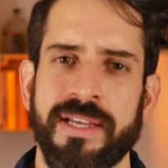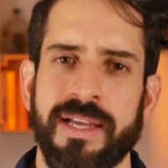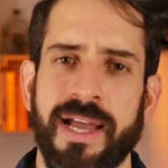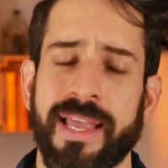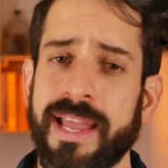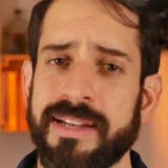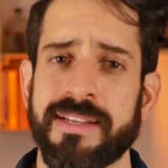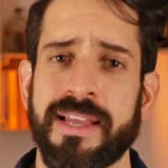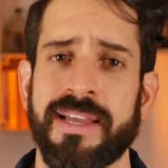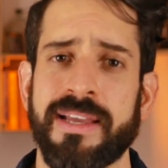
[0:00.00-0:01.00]

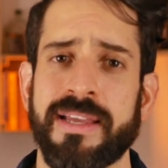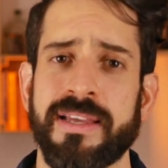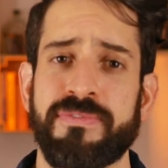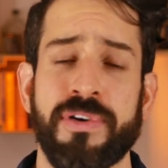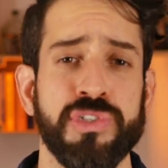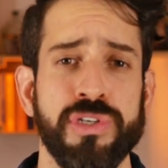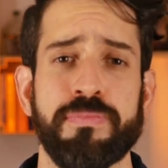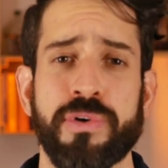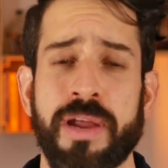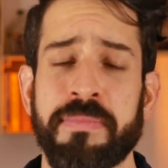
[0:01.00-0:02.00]
again, functional
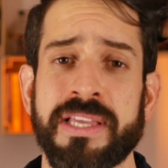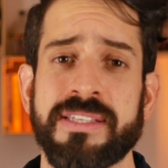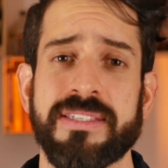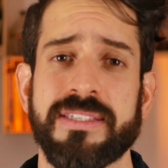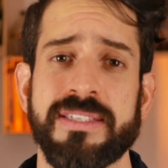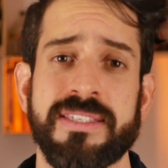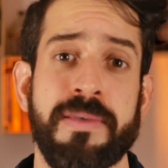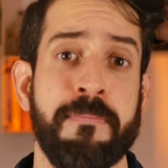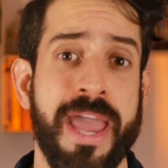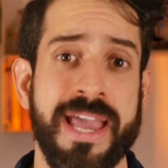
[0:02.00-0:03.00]
programming is
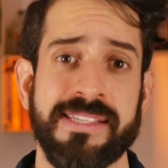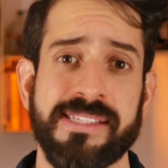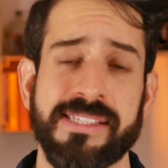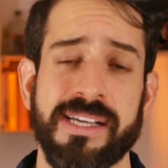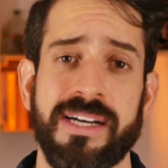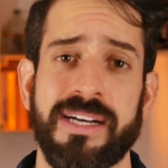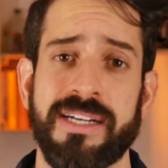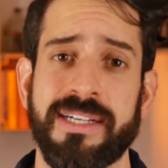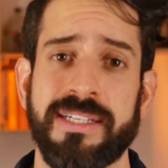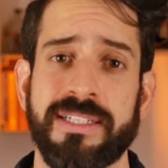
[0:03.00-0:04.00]
the base
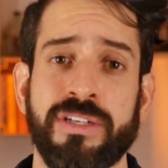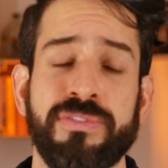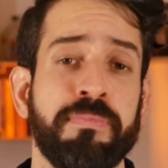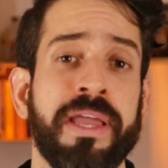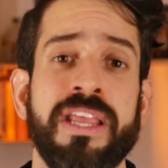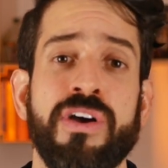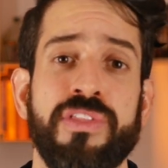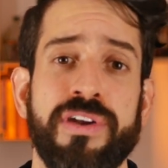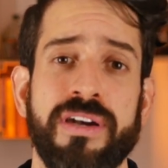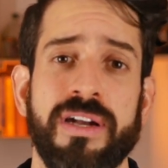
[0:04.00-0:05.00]
of many
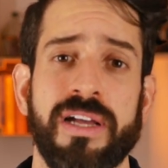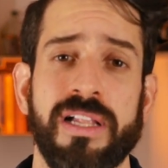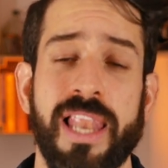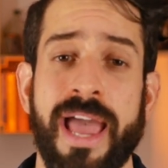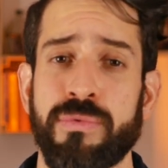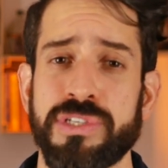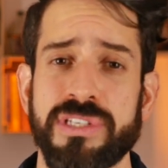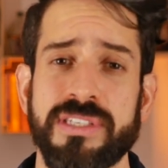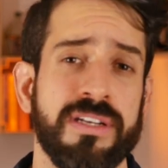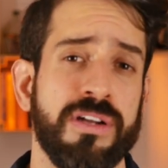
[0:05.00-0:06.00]
other
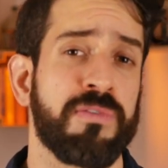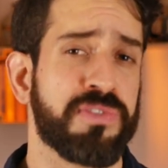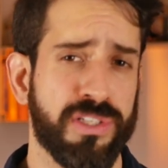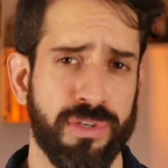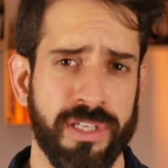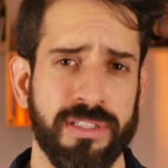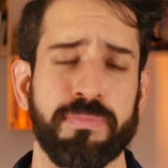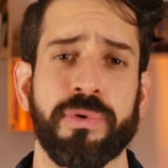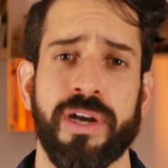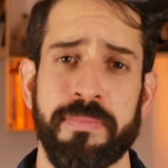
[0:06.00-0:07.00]
languages and
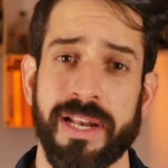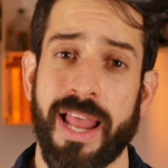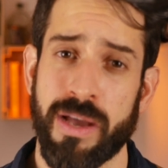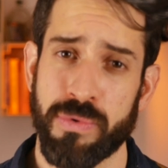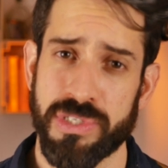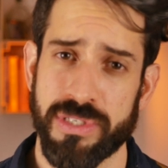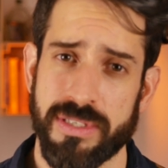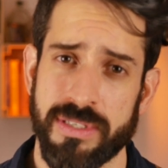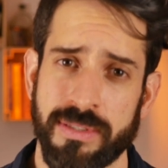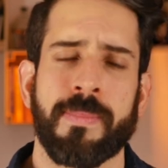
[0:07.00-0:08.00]
object-oriented programming
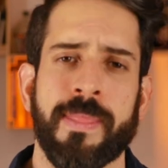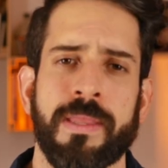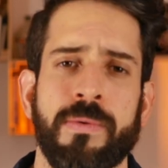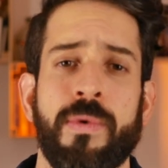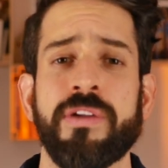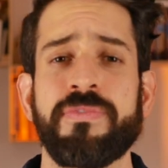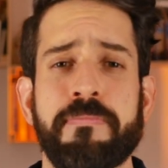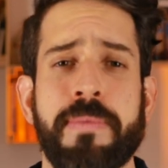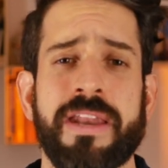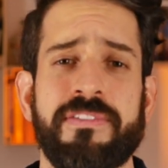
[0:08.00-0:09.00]
languages. One of the
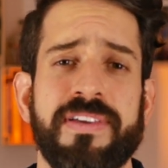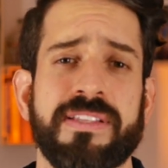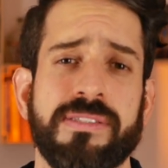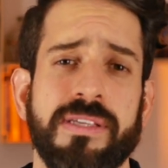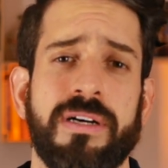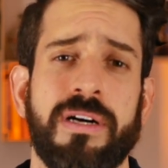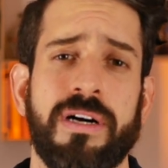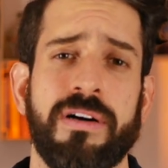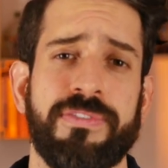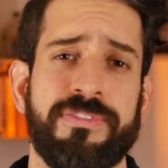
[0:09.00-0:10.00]
benefits
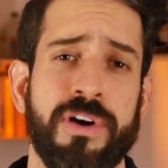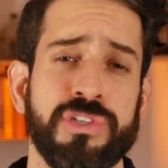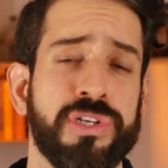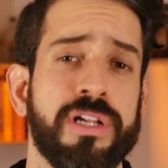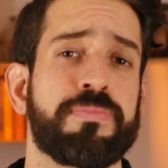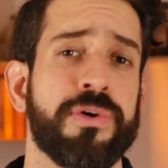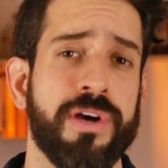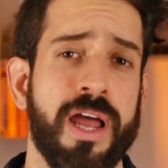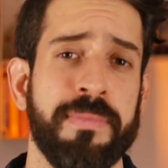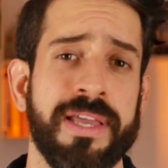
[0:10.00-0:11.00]
of functional
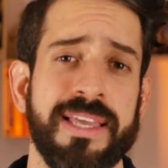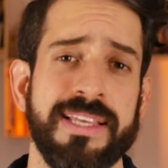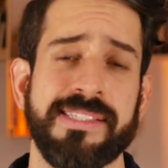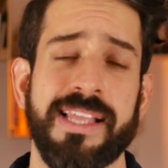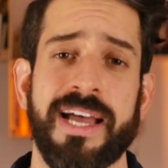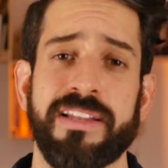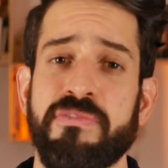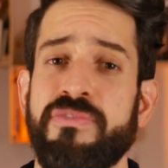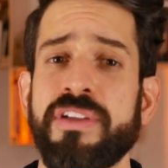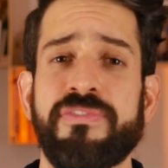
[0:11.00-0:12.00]
programming is
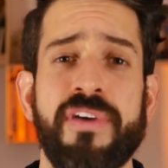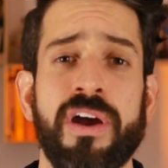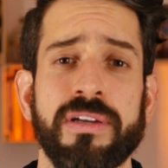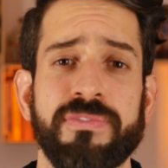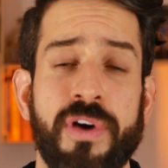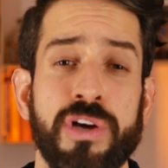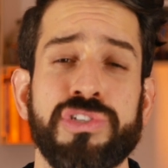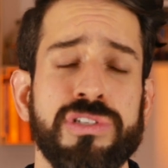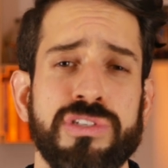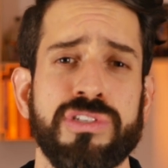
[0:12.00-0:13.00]
that free
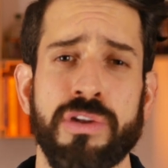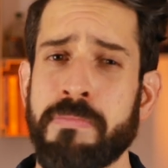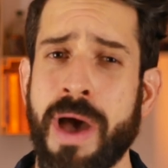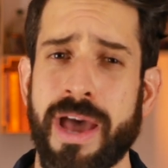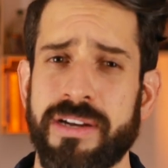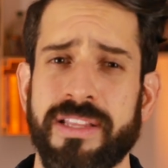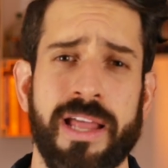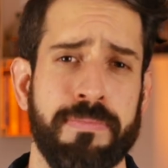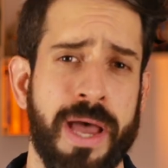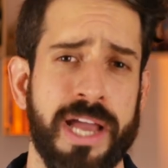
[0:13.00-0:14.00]
functions don't matter
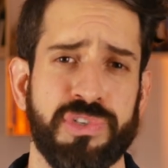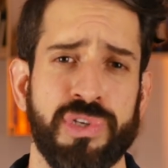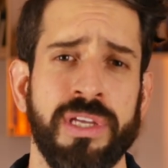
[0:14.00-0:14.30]
that much.